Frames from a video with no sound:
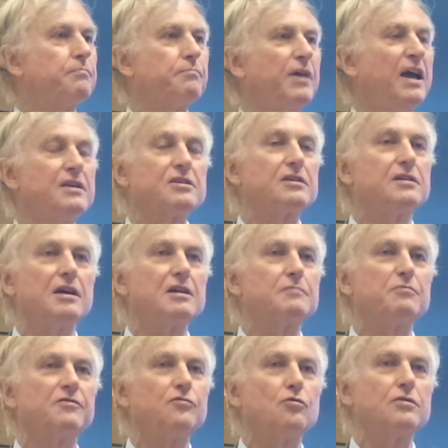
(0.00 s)
hesitate
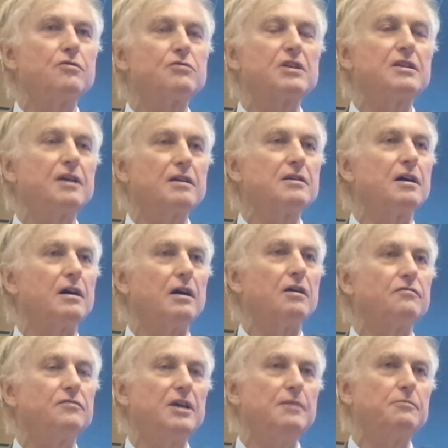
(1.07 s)
before using the other
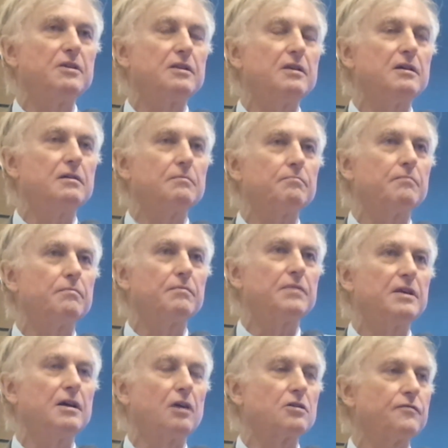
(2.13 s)
half, namely the,
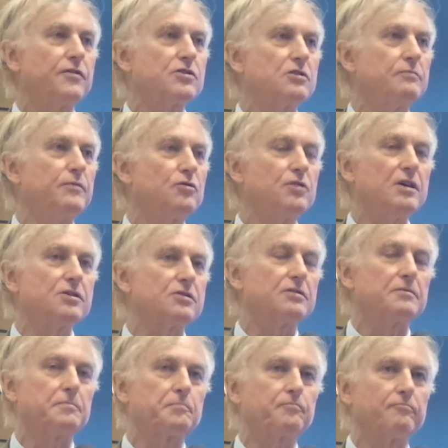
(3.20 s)
the artificial mutation.